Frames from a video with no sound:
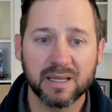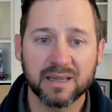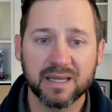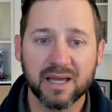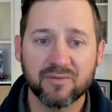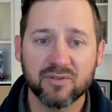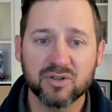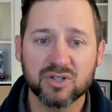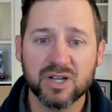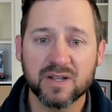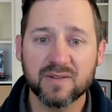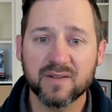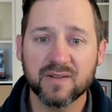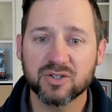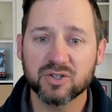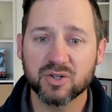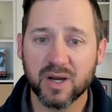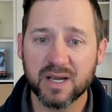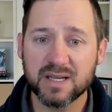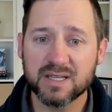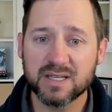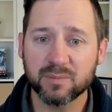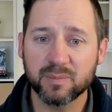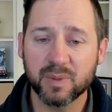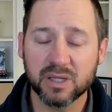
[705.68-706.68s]
By leveraging the
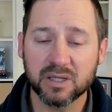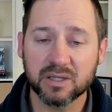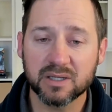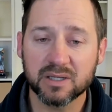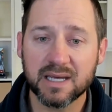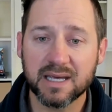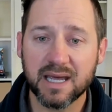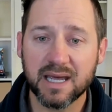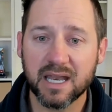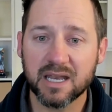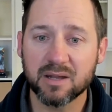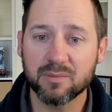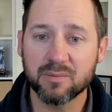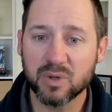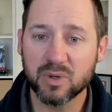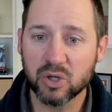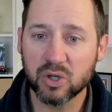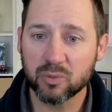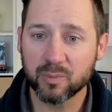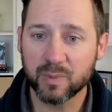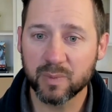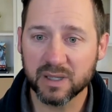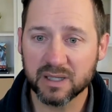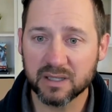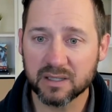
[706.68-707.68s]
traceability and
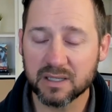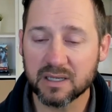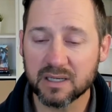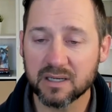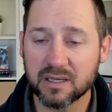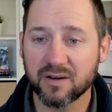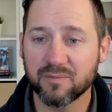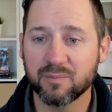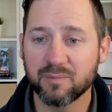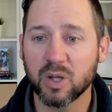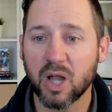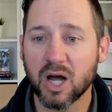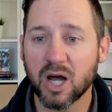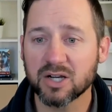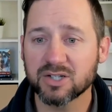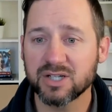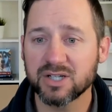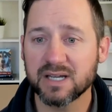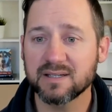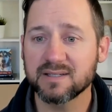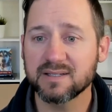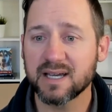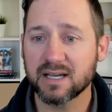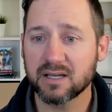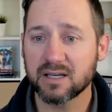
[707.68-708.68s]
immutability of
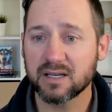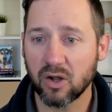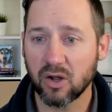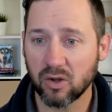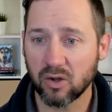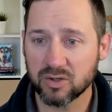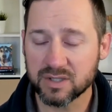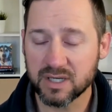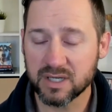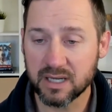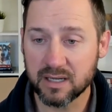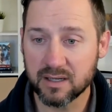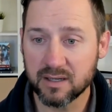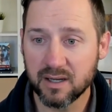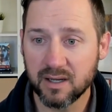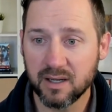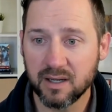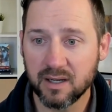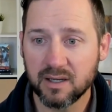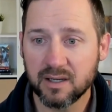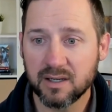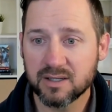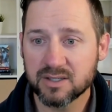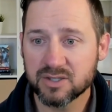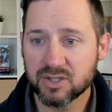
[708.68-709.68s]
blockchain technology,
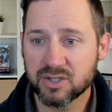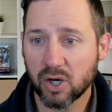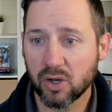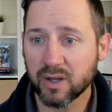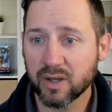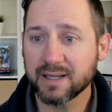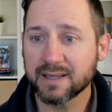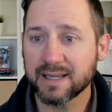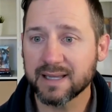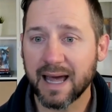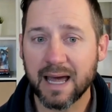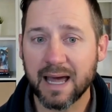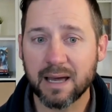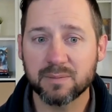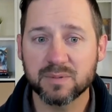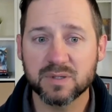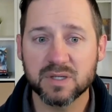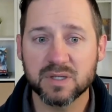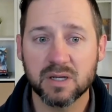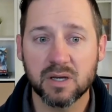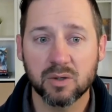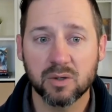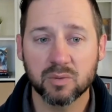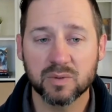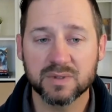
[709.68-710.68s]
Starling
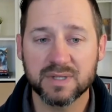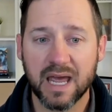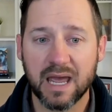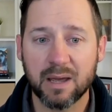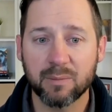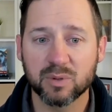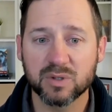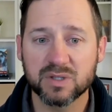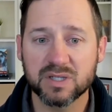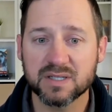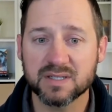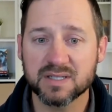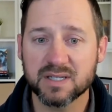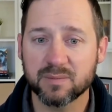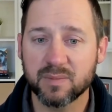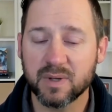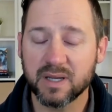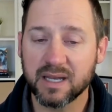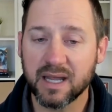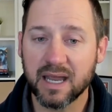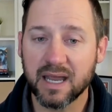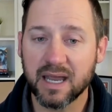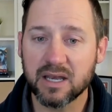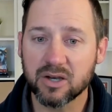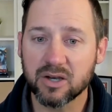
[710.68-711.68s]
Labs was able to
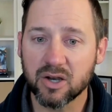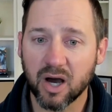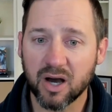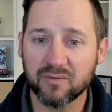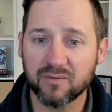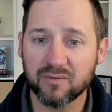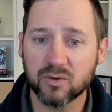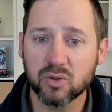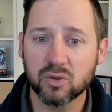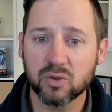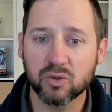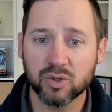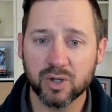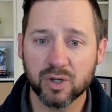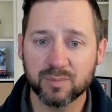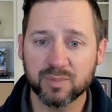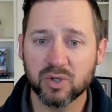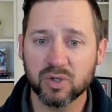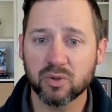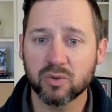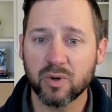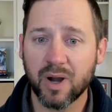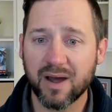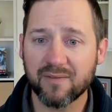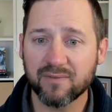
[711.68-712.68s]
submit a novel
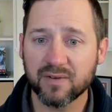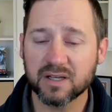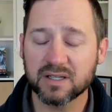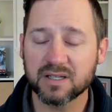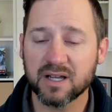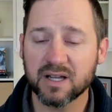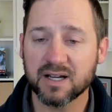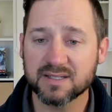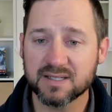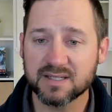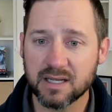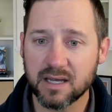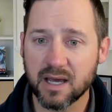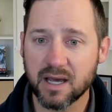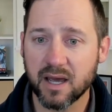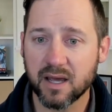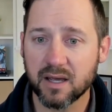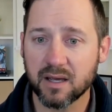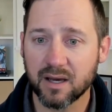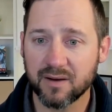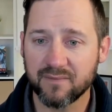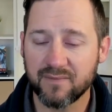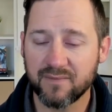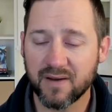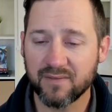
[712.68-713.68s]
cryptographic
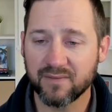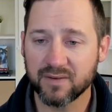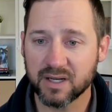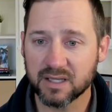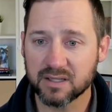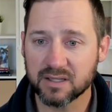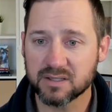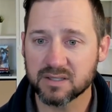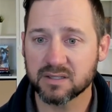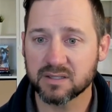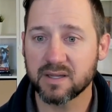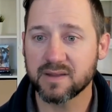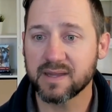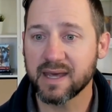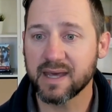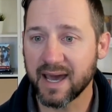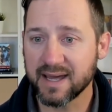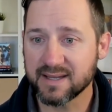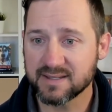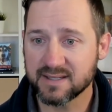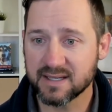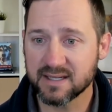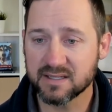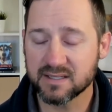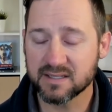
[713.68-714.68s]
dossier of evidence to the
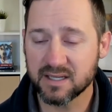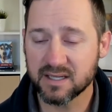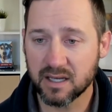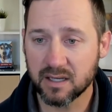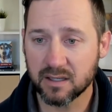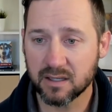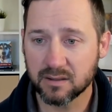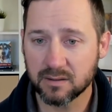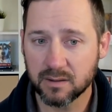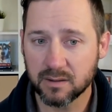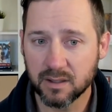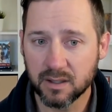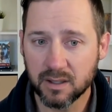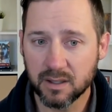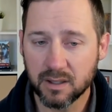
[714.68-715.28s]
ICC.